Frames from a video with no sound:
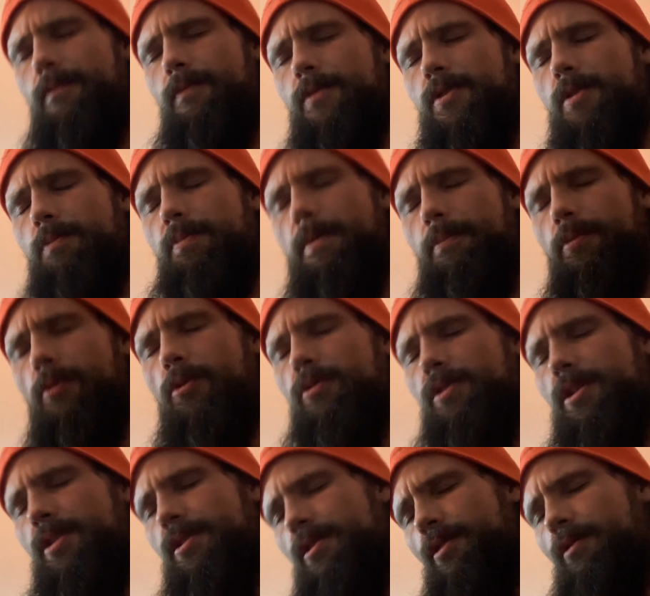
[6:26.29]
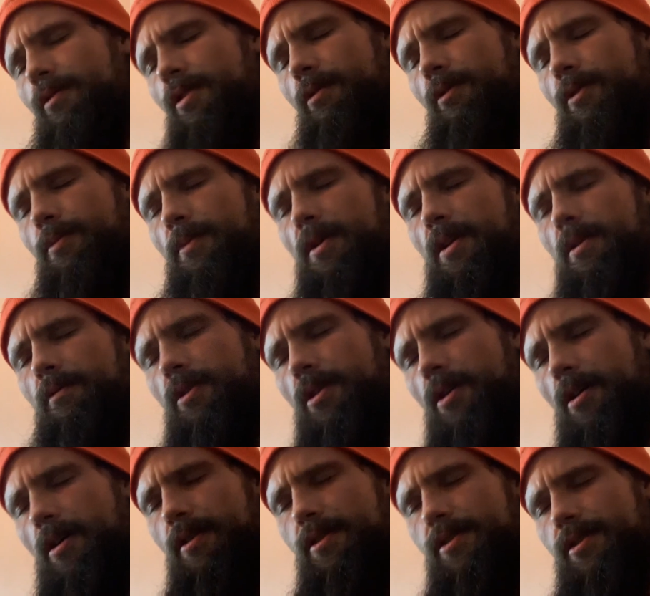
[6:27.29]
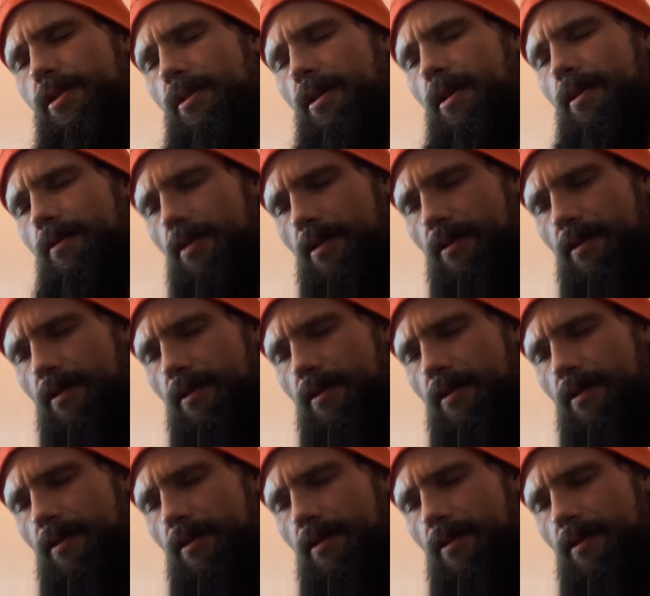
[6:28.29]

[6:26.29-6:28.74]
to people who disagree with me in regards to like you